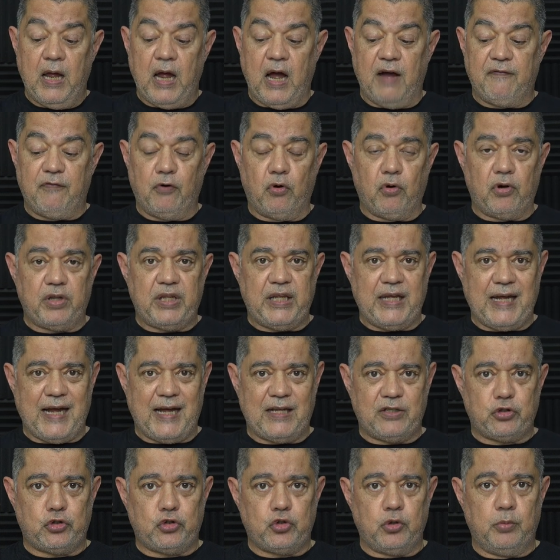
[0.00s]
I've already
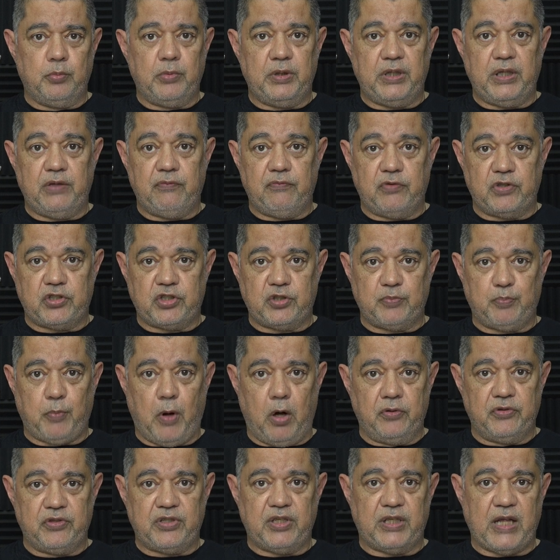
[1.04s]
had somebody
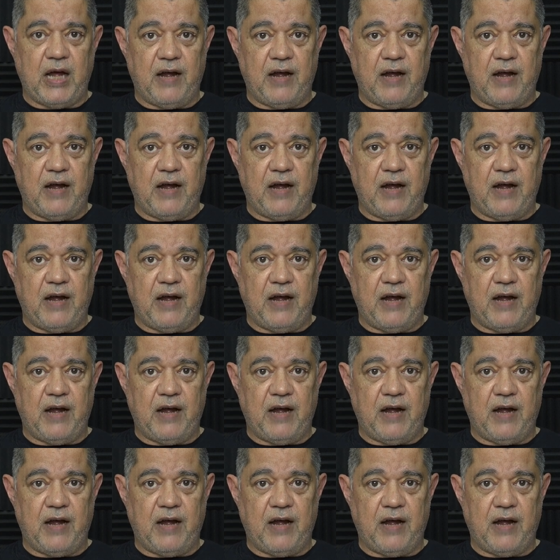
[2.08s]
respond to